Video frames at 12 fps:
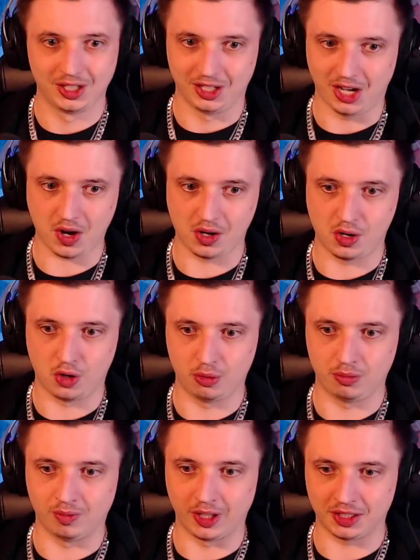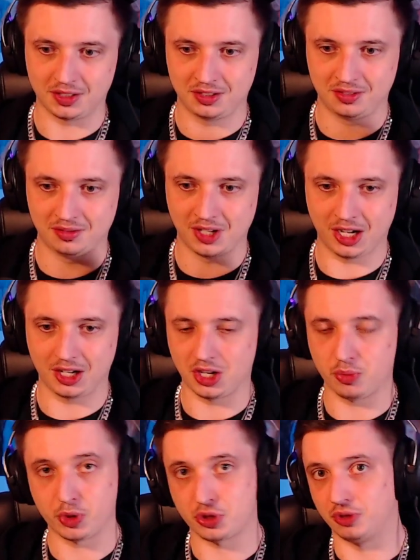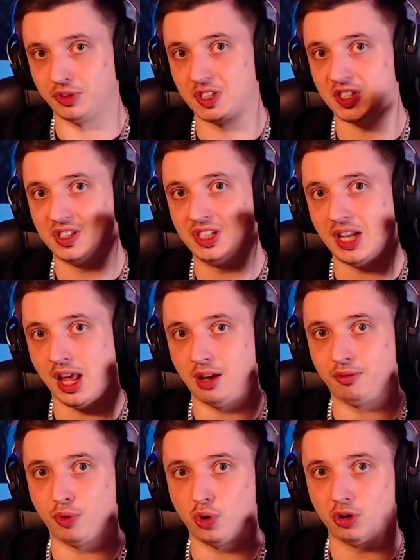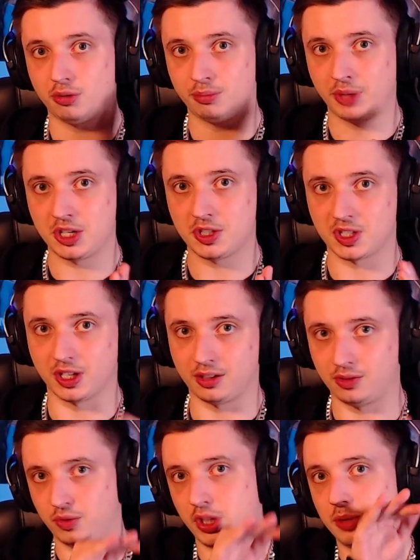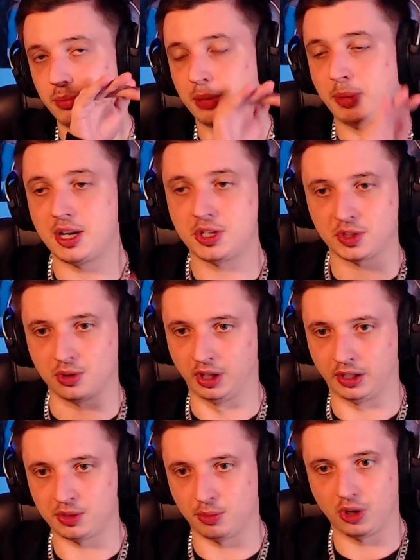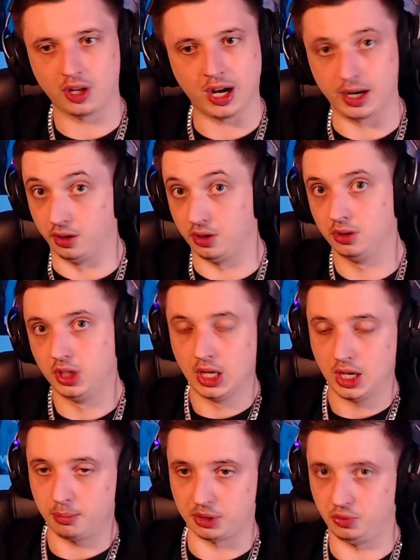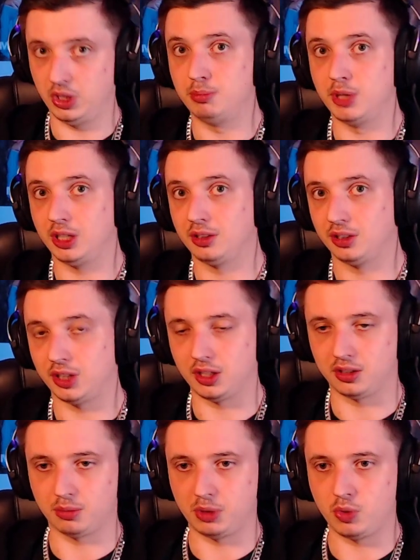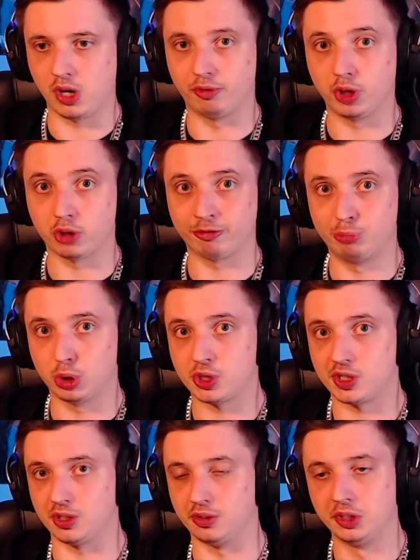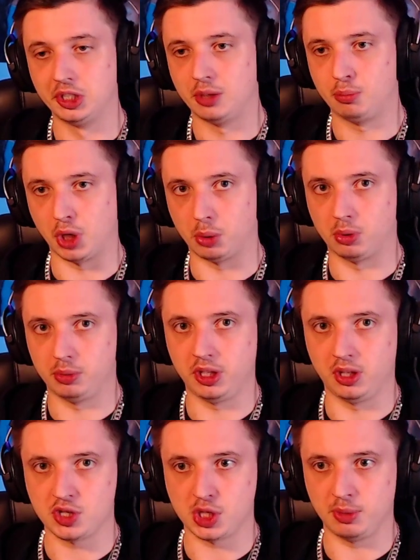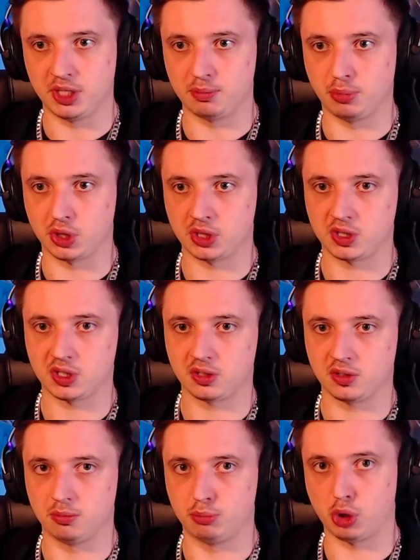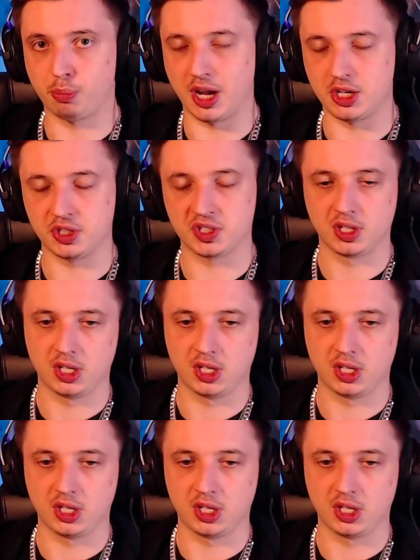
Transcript: I don't know how, like, I'm not sure if that's DNA4 pages, like really big pages, or like smaller, I don't know, but really big. And I mean, we have a lot of books, so probably she means books, book pages,